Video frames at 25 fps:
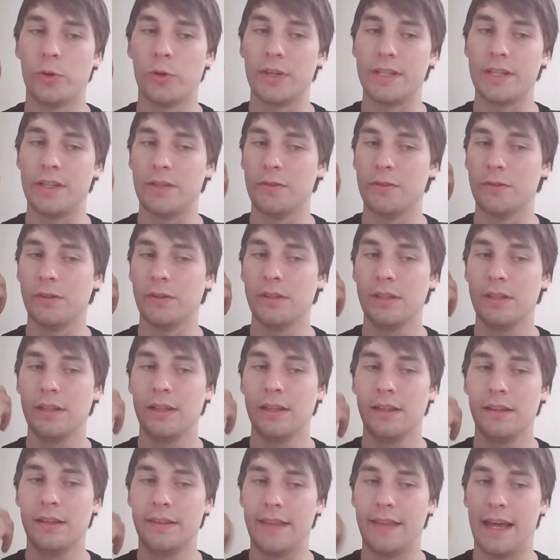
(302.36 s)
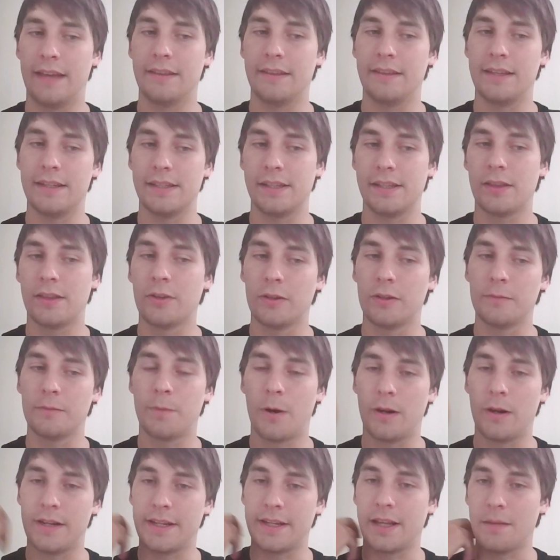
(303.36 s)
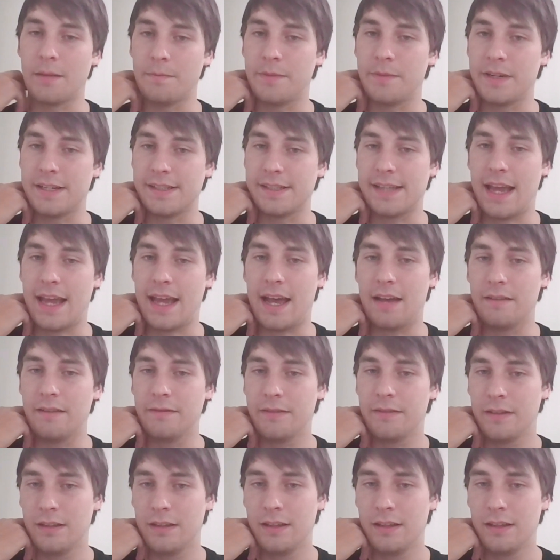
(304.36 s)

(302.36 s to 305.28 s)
you that these third party companies have.